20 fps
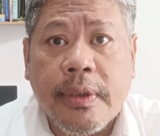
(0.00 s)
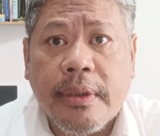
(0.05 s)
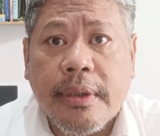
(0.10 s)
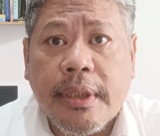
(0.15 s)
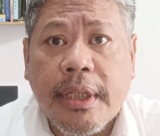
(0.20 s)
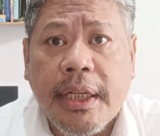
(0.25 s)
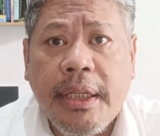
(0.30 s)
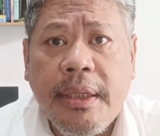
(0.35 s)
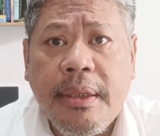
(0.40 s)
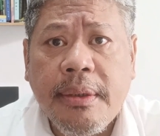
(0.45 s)

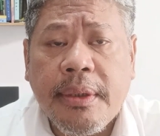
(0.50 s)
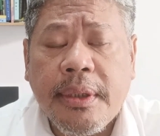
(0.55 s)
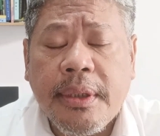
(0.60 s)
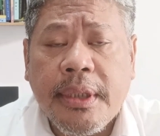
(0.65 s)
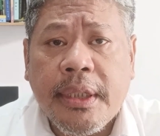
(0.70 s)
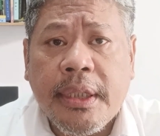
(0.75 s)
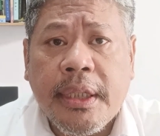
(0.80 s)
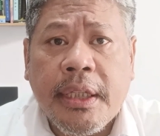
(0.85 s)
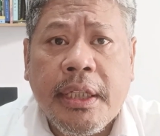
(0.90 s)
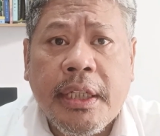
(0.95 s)
Okay?
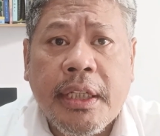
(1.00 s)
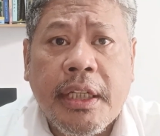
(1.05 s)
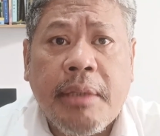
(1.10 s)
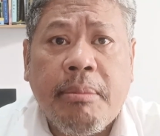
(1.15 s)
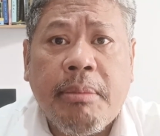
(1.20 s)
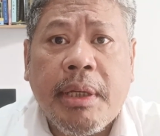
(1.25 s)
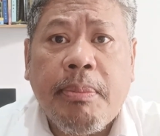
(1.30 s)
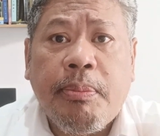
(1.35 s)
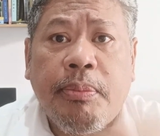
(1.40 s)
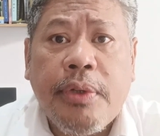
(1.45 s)
In
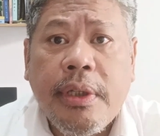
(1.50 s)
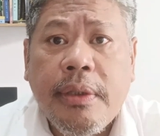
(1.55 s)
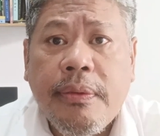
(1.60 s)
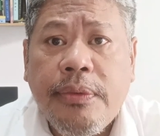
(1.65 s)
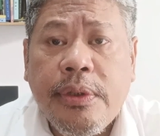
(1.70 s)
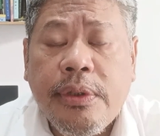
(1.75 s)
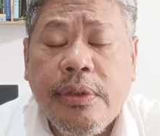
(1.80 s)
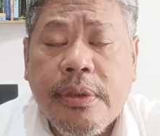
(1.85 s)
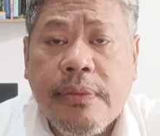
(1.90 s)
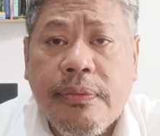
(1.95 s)
my
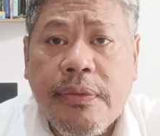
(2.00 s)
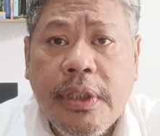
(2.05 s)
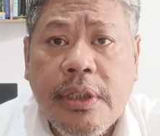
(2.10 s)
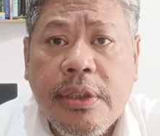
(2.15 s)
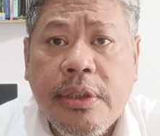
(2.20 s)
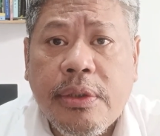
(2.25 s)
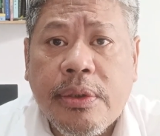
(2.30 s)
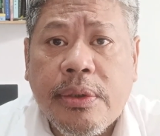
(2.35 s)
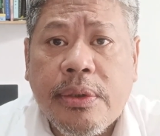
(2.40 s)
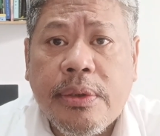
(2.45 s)
previous
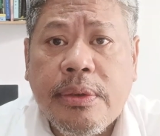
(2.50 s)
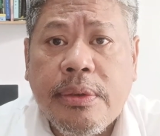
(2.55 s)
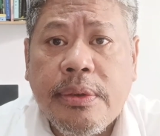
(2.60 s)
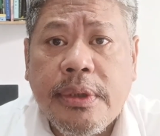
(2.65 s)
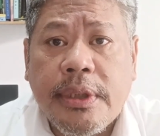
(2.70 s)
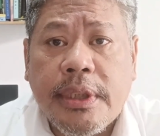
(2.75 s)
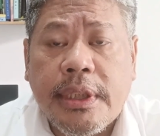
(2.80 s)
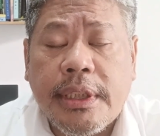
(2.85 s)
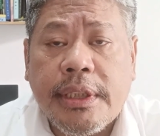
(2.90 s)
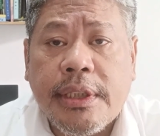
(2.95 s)
video
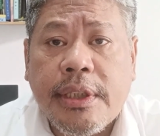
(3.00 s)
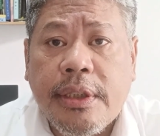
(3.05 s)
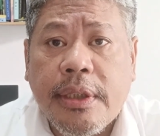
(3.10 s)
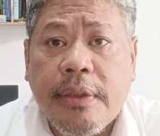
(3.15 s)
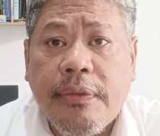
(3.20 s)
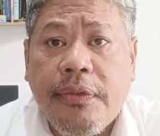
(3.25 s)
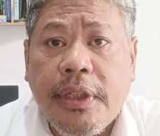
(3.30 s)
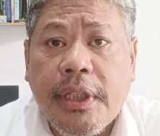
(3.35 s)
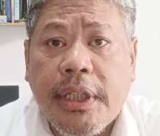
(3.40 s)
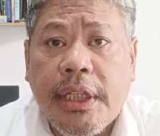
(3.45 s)
in the
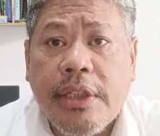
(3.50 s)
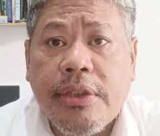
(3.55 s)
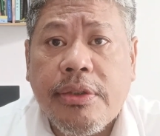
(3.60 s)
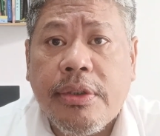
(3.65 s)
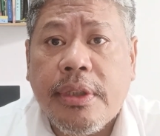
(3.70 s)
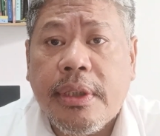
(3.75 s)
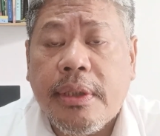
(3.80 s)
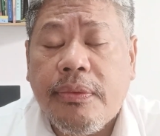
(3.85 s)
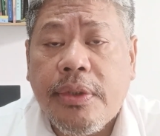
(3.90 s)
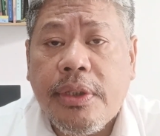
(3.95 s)

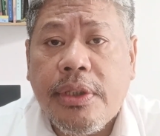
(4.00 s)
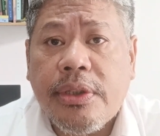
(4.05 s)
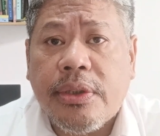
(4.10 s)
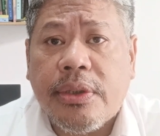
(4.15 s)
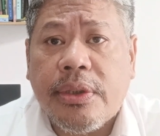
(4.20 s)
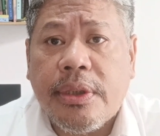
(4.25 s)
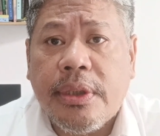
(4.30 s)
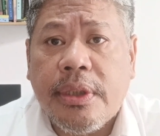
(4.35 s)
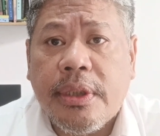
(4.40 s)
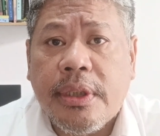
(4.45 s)
certification
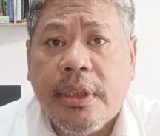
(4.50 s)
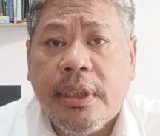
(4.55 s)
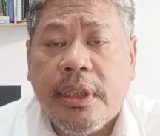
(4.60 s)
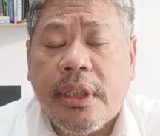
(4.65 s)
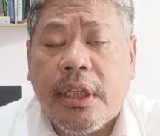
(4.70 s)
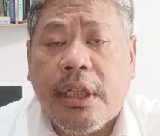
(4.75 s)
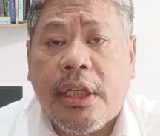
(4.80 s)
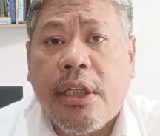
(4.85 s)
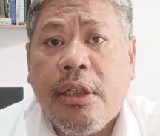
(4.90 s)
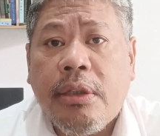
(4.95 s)
division,
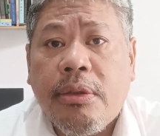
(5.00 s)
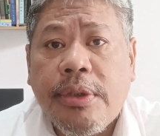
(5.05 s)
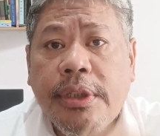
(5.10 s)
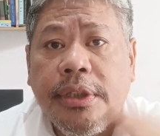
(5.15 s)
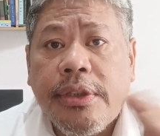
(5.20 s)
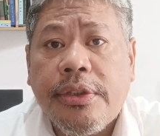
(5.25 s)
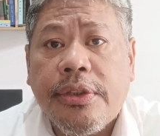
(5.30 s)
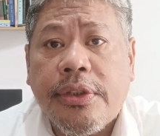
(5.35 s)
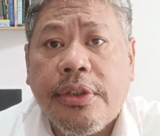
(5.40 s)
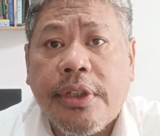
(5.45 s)
I always
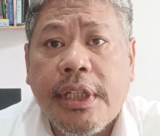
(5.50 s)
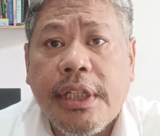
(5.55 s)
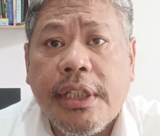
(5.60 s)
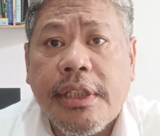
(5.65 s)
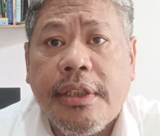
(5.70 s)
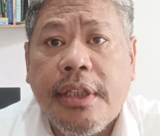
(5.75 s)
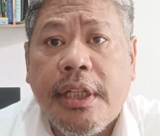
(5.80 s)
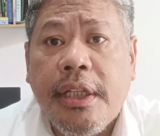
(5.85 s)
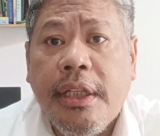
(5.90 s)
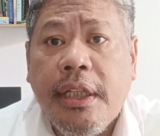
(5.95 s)

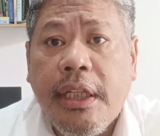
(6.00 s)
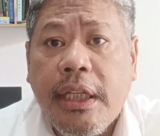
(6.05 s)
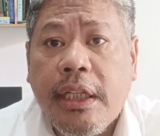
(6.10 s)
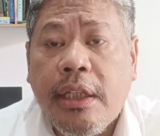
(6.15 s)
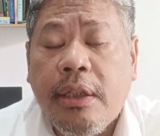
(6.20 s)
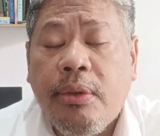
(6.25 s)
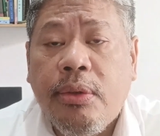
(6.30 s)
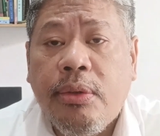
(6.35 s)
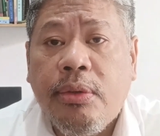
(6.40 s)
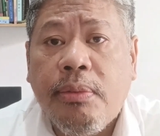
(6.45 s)
stress the
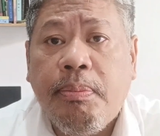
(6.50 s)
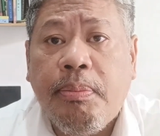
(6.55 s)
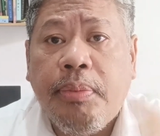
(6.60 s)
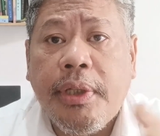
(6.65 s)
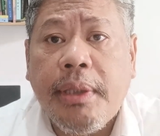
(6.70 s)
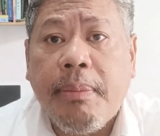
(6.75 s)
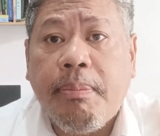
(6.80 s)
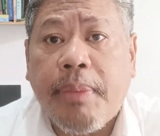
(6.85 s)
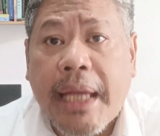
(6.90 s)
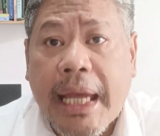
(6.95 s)
need to
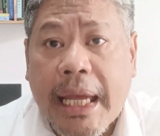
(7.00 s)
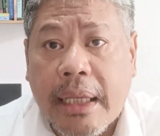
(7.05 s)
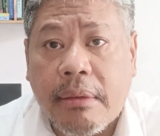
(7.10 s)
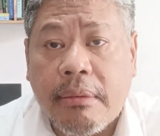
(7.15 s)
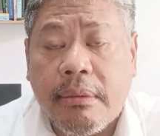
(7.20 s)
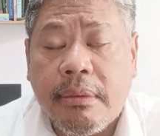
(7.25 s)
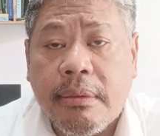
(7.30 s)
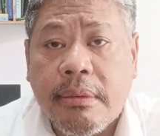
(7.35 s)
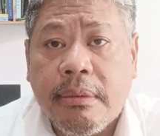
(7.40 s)
pre-plan.